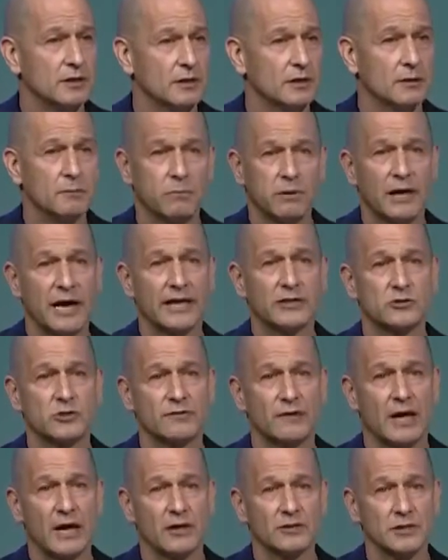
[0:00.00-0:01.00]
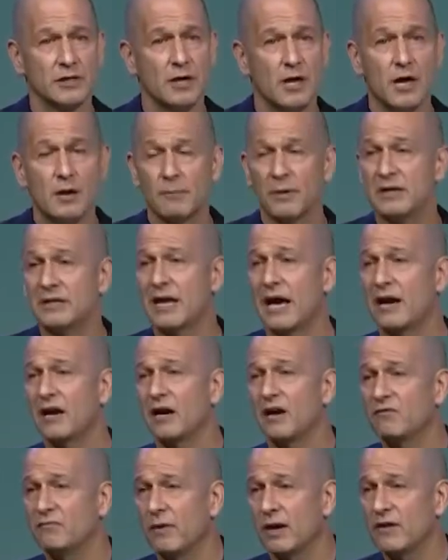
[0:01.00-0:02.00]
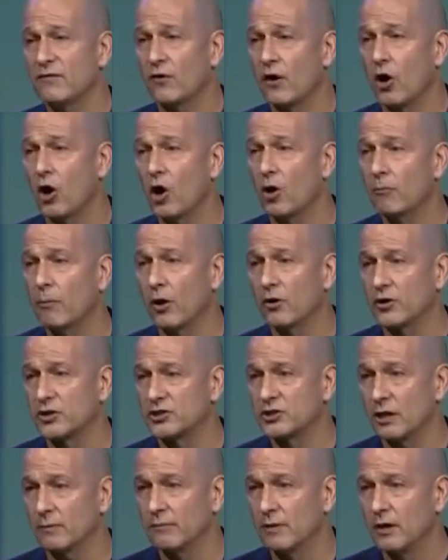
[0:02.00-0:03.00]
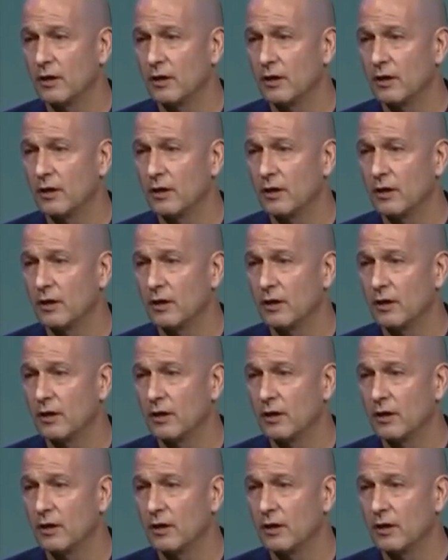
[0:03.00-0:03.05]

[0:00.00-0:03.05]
compliance-driven housing, but not enough money for home ownership.